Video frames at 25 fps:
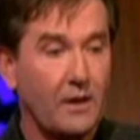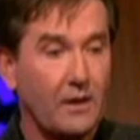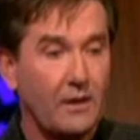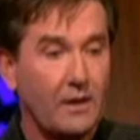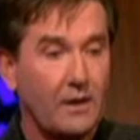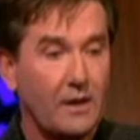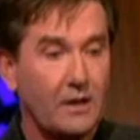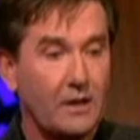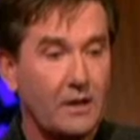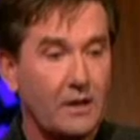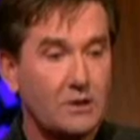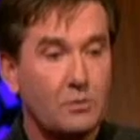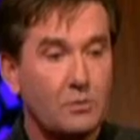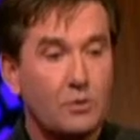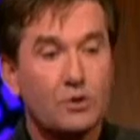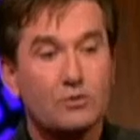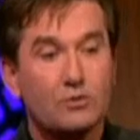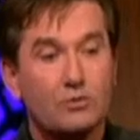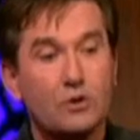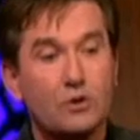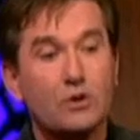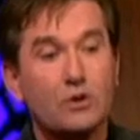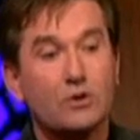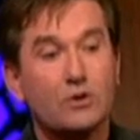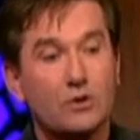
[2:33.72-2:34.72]
I suppose
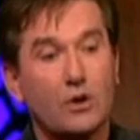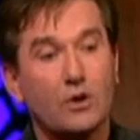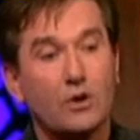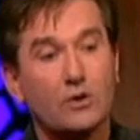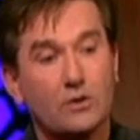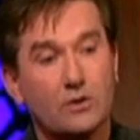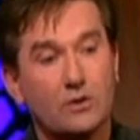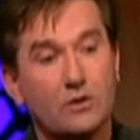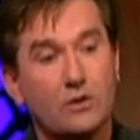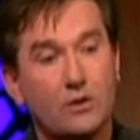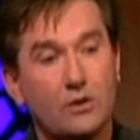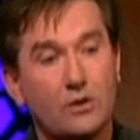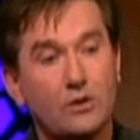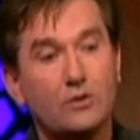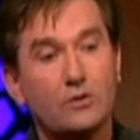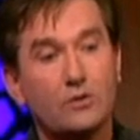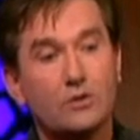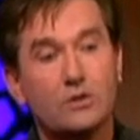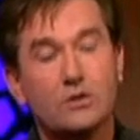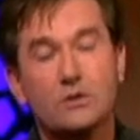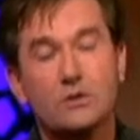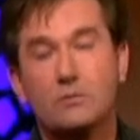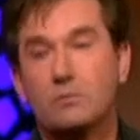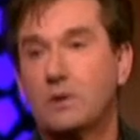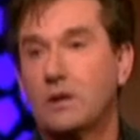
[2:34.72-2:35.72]
when you're not
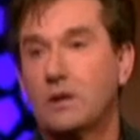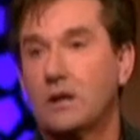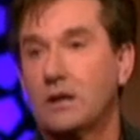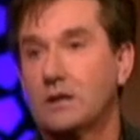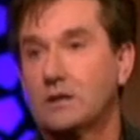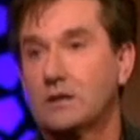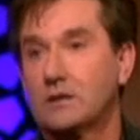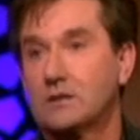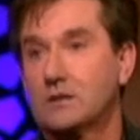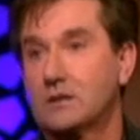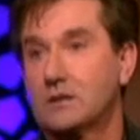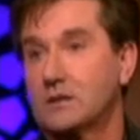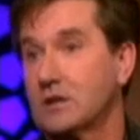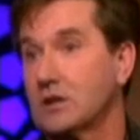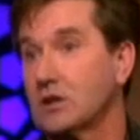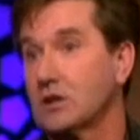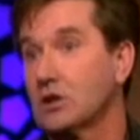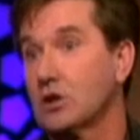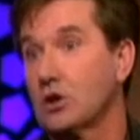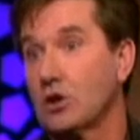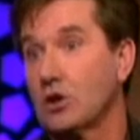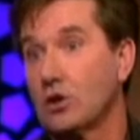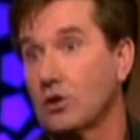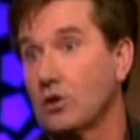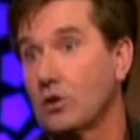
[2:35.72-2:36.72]
used to plans, it
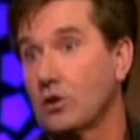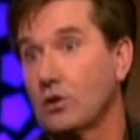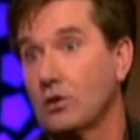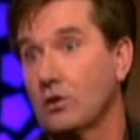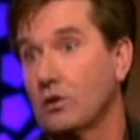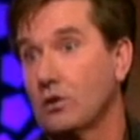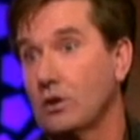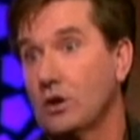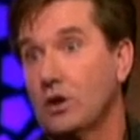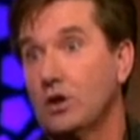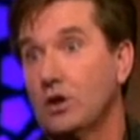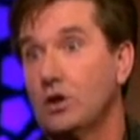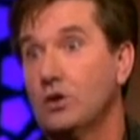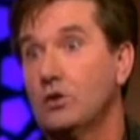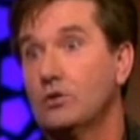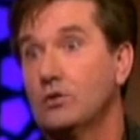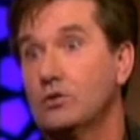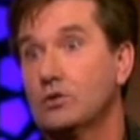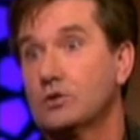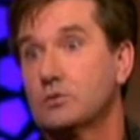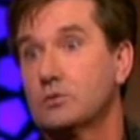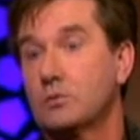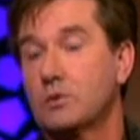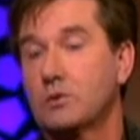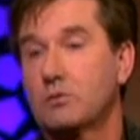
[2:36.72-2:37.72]
didn't look
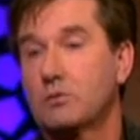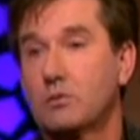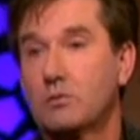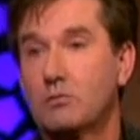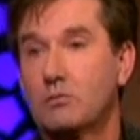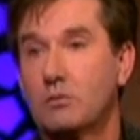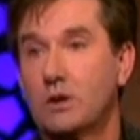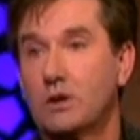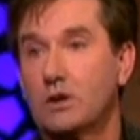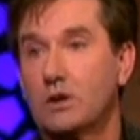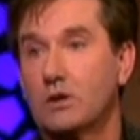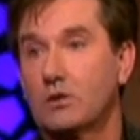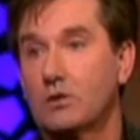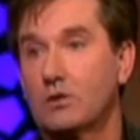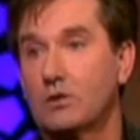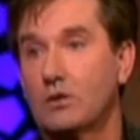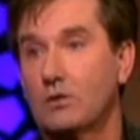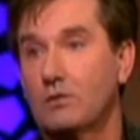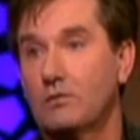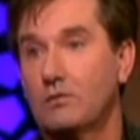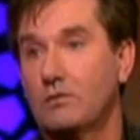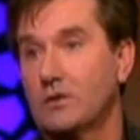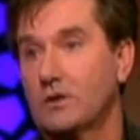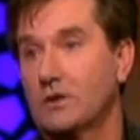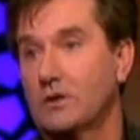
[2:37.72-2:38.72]
huge. But when we had it
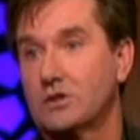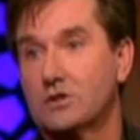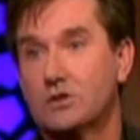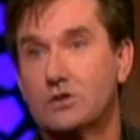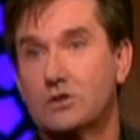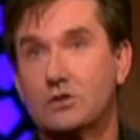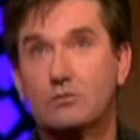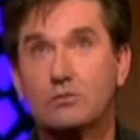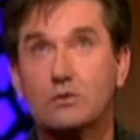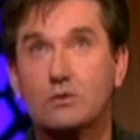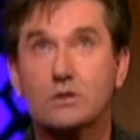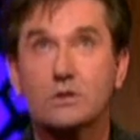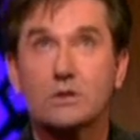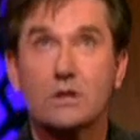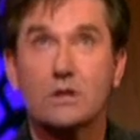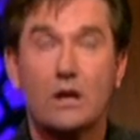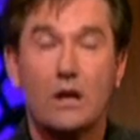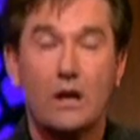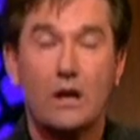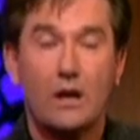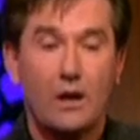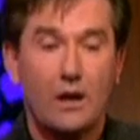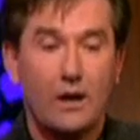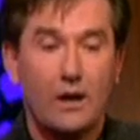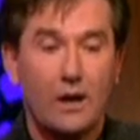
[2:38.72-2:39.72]
all finished, it was
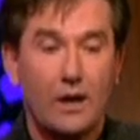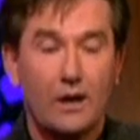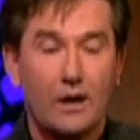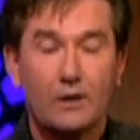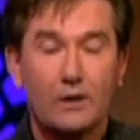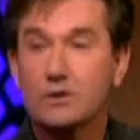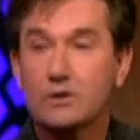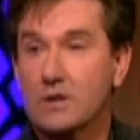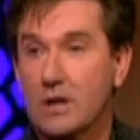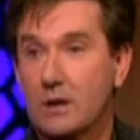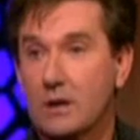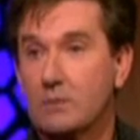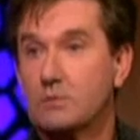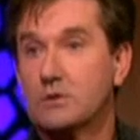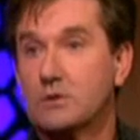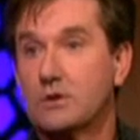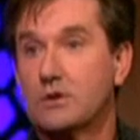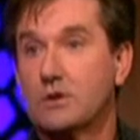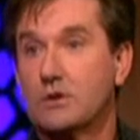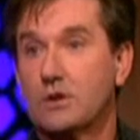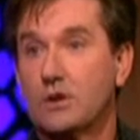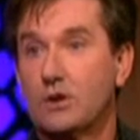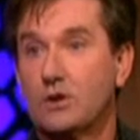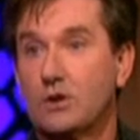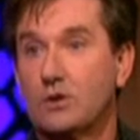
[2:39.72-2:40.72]

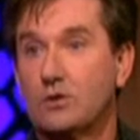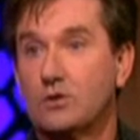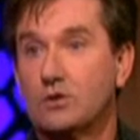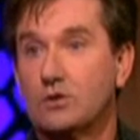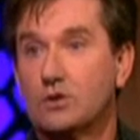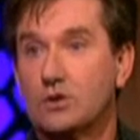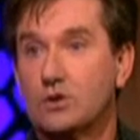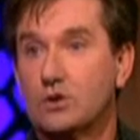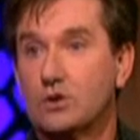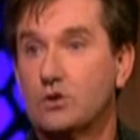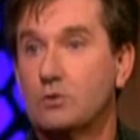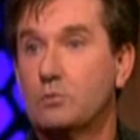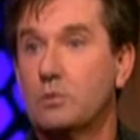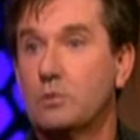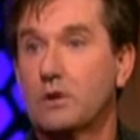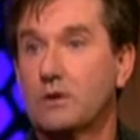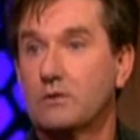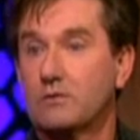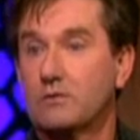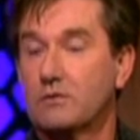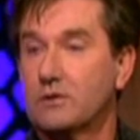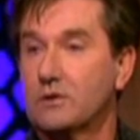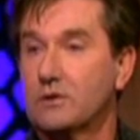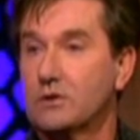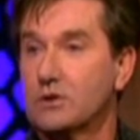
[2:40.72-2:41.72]
absolutely huge and too big
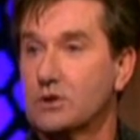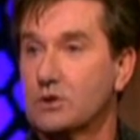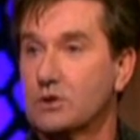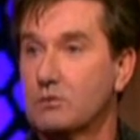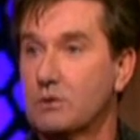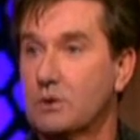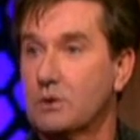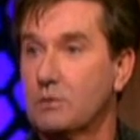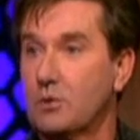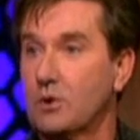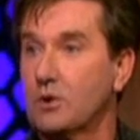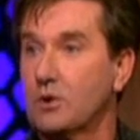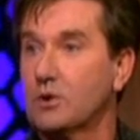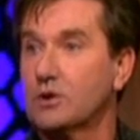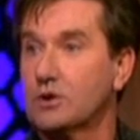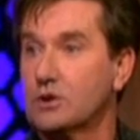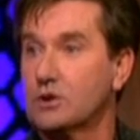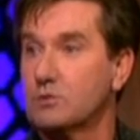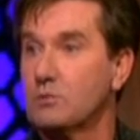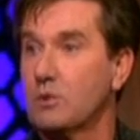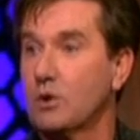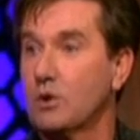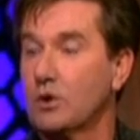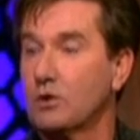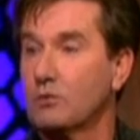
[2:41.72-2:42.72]
for us, so we bought a
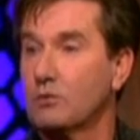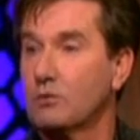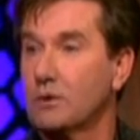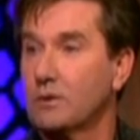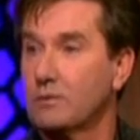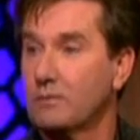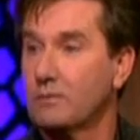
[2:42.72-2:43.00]
smaller one.